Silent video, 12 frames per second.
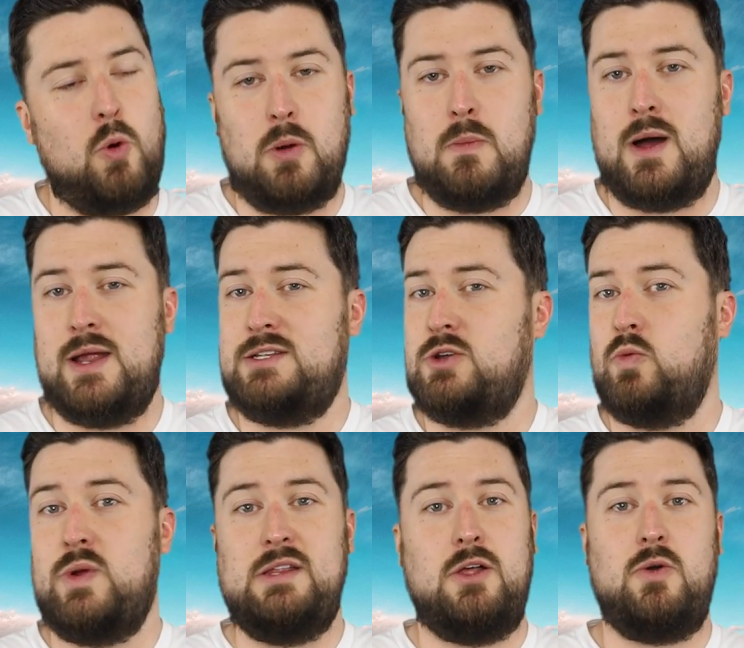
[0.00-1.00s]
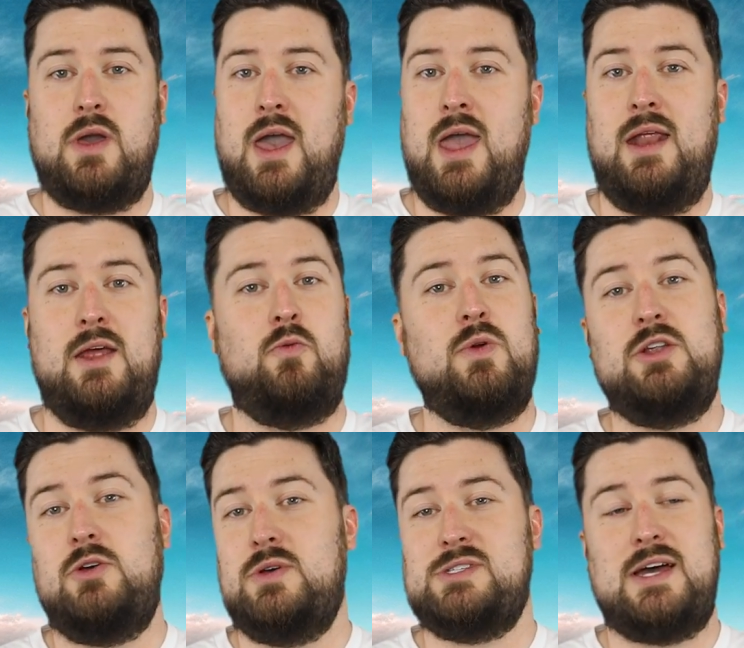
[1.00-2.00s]
more money to relocate and
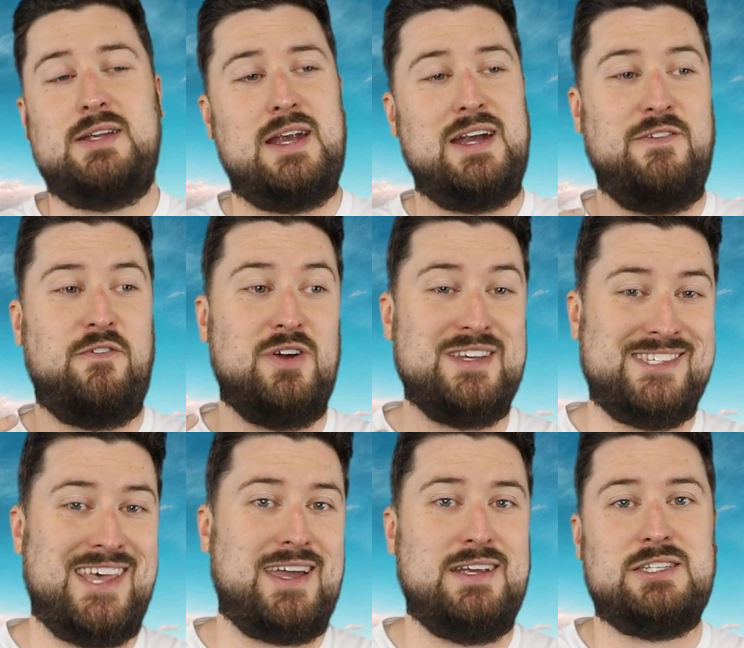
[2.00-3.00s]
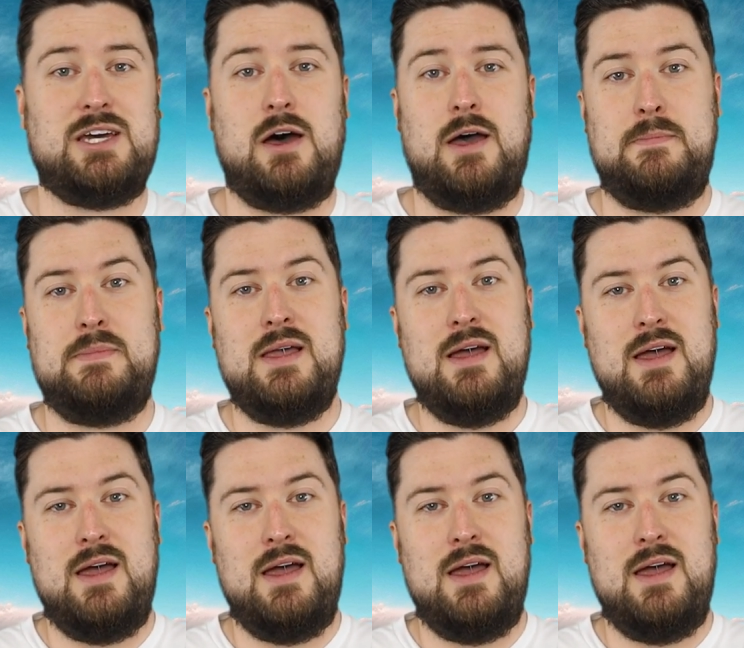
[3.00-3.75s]
redo his identity for a second time,